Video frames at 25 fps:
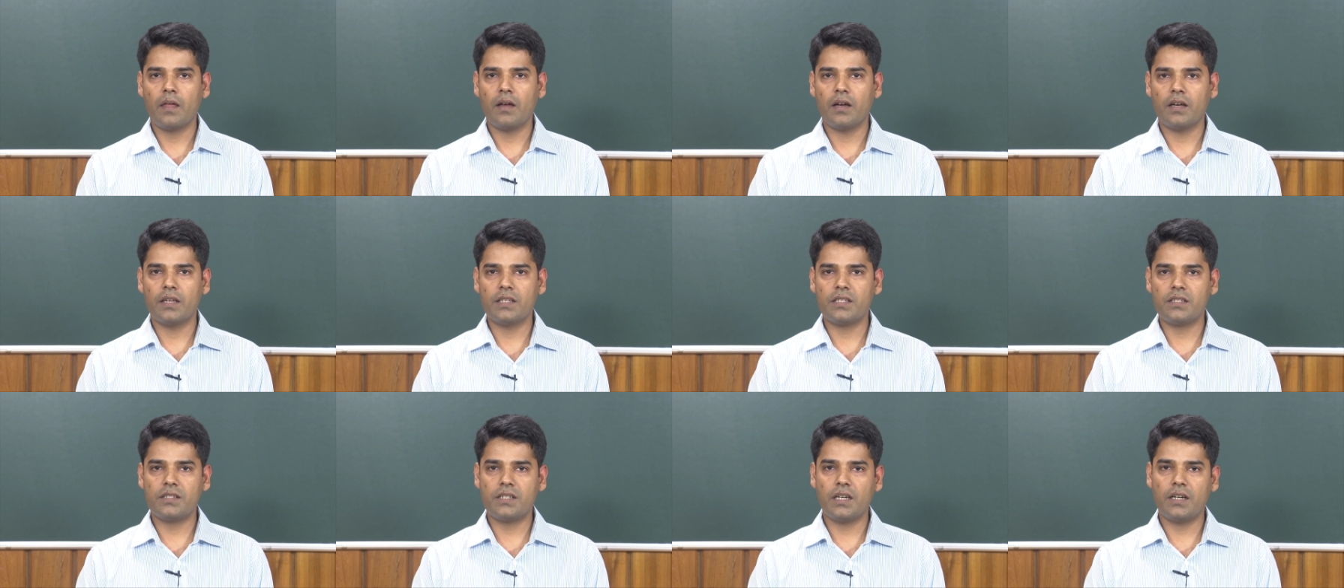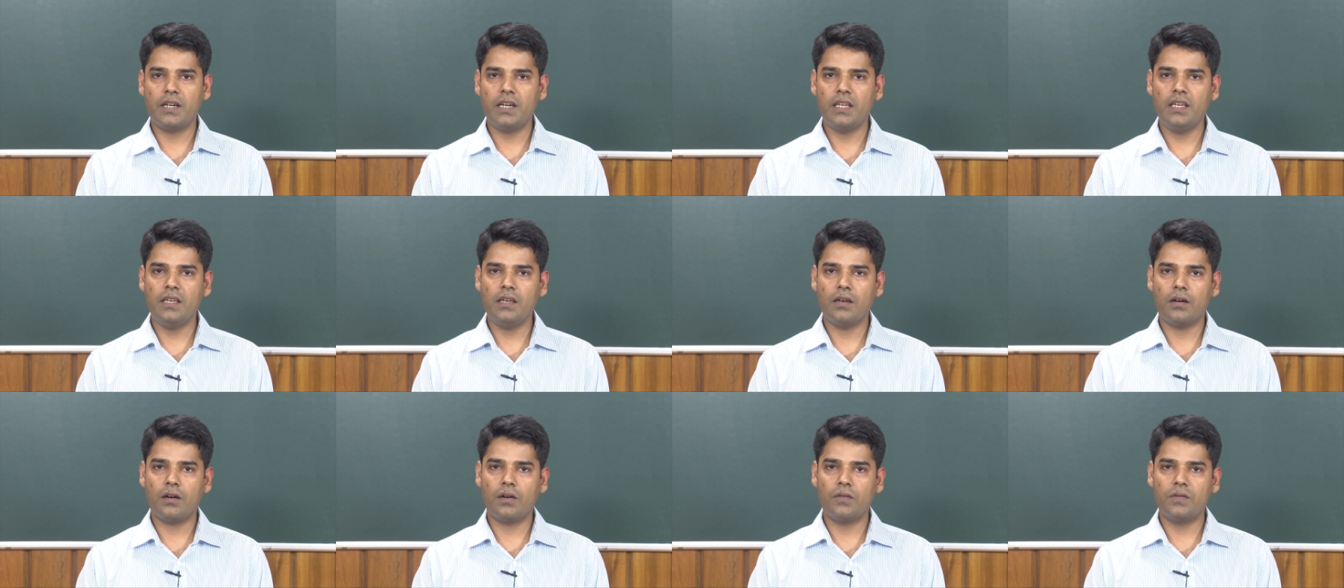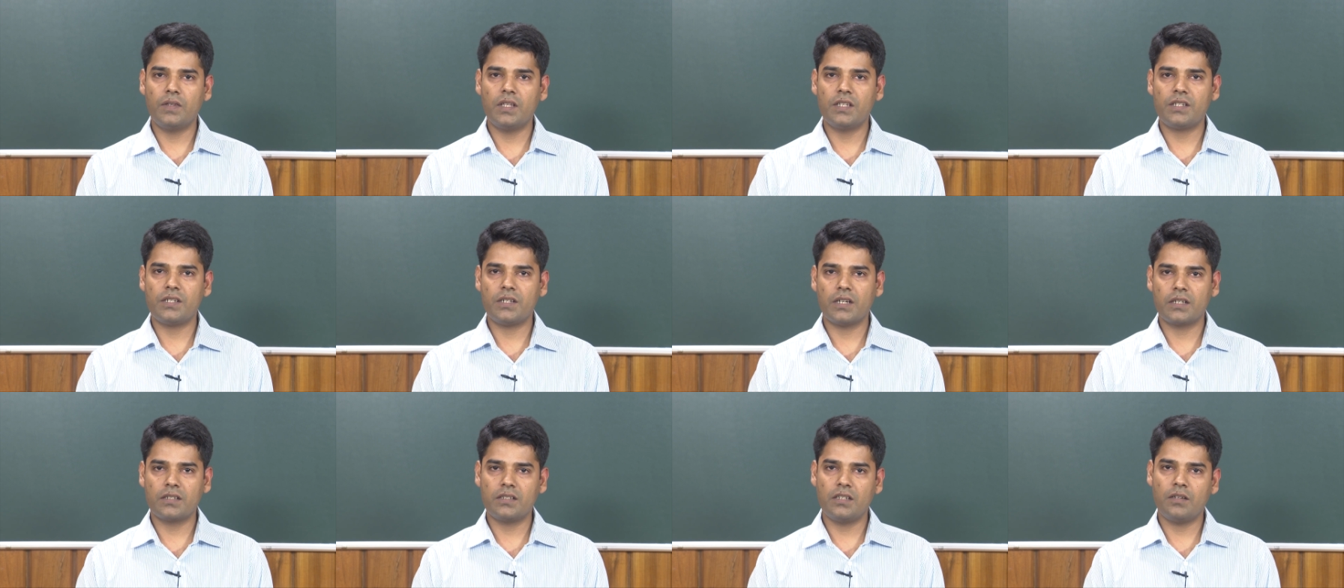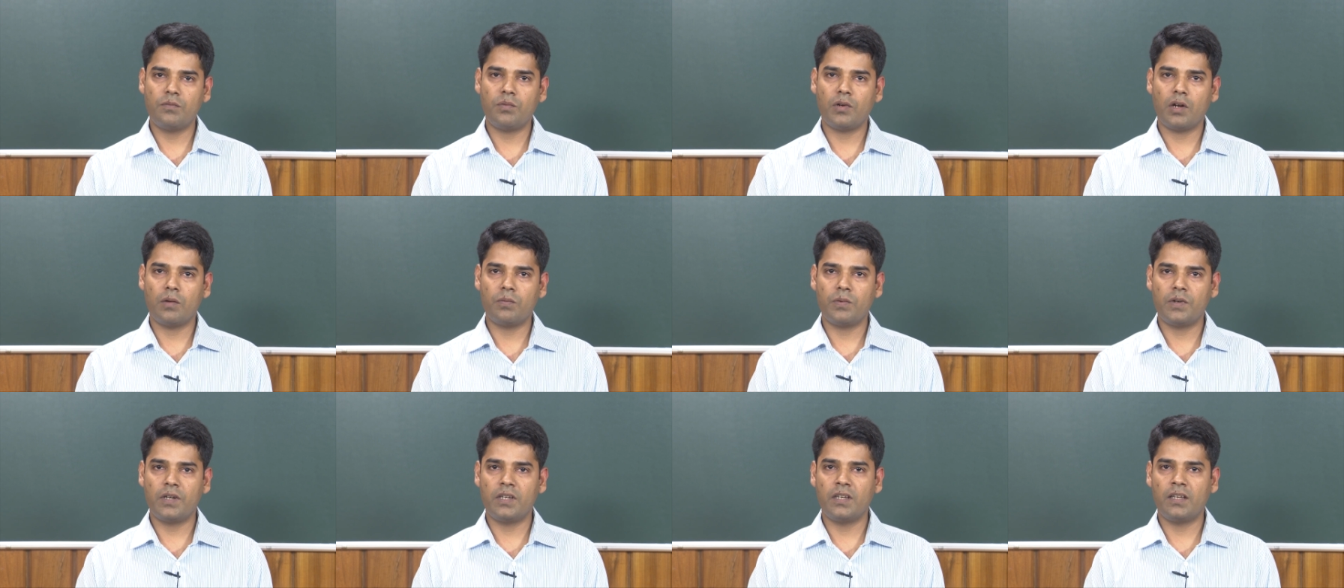a study of the structure
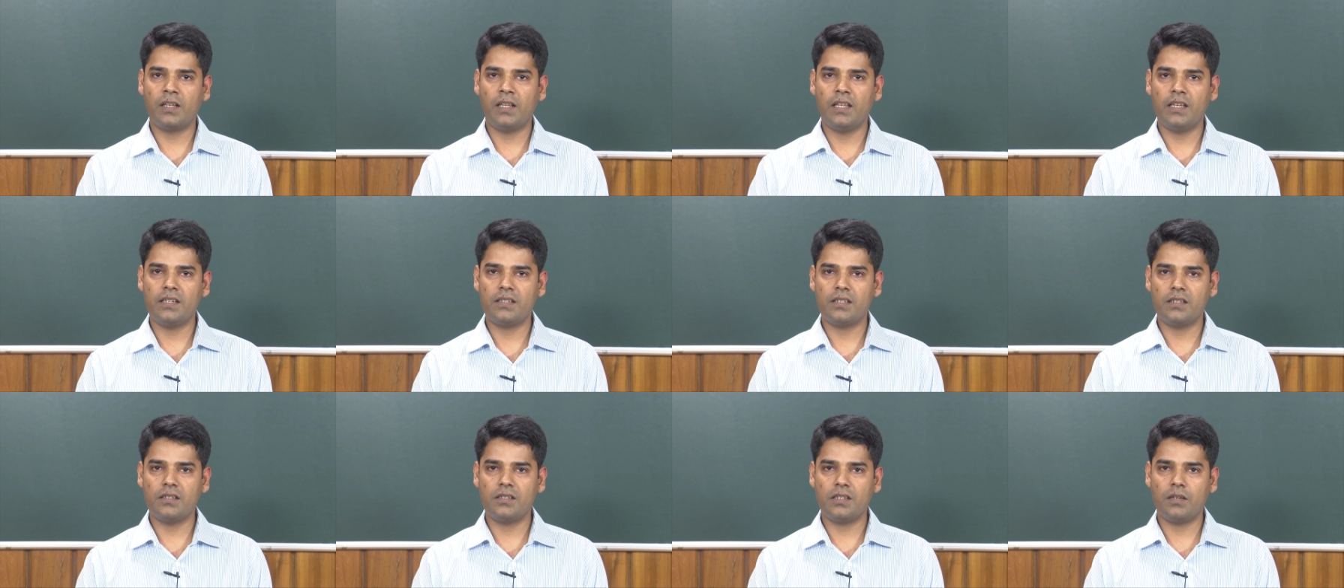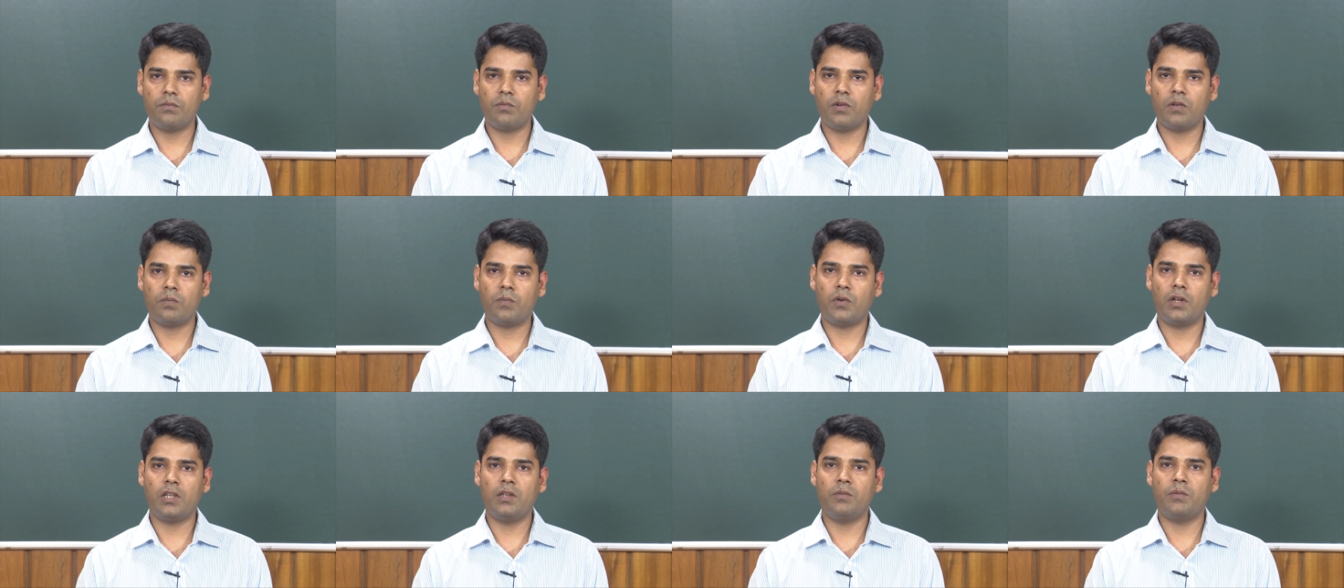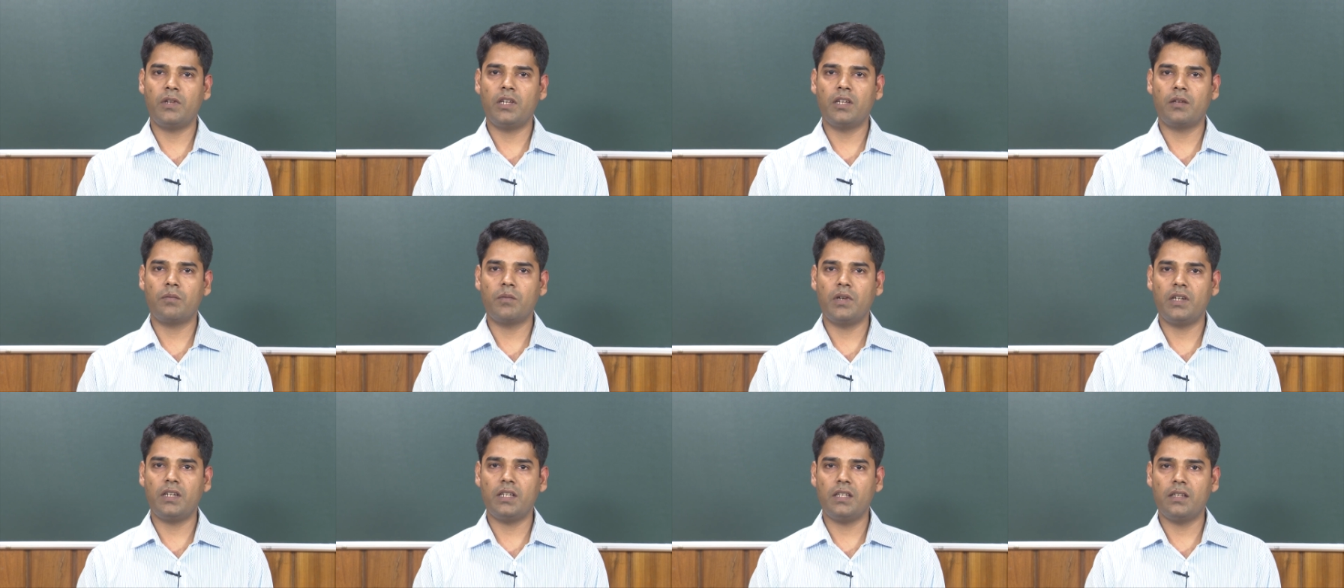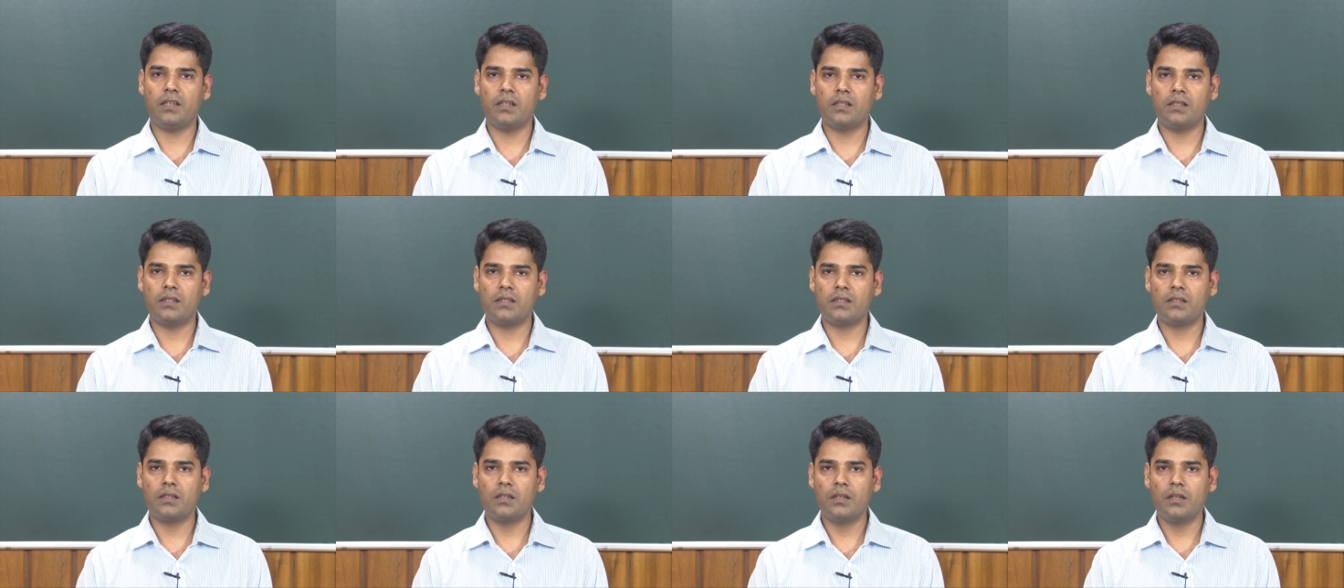property relationship of polymeric
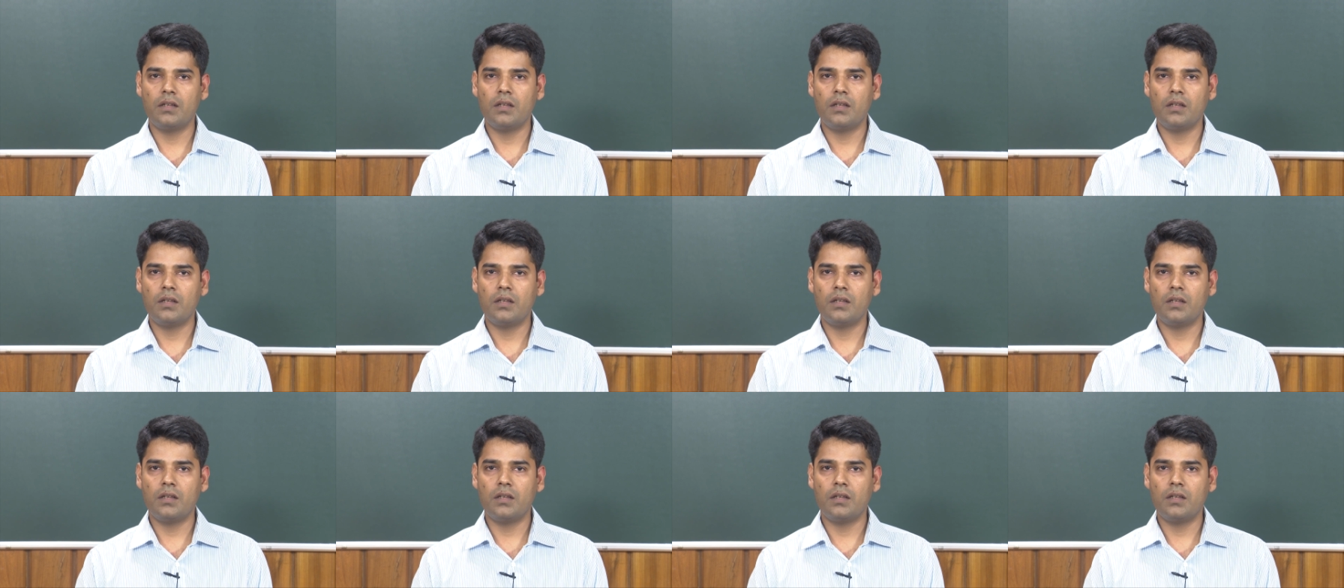materials.